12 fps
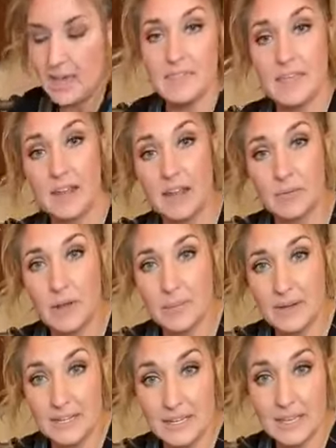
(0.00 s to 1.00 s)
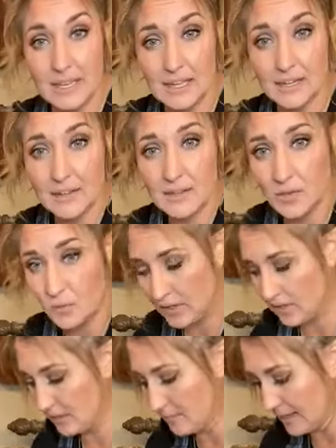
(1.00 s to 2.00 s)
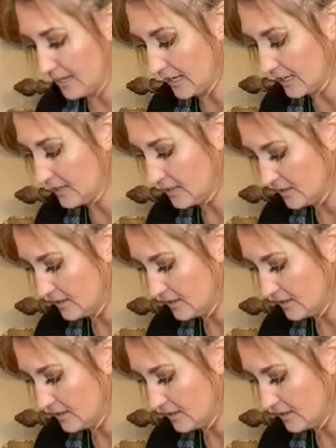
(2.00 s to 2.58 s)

and then I rub it again with my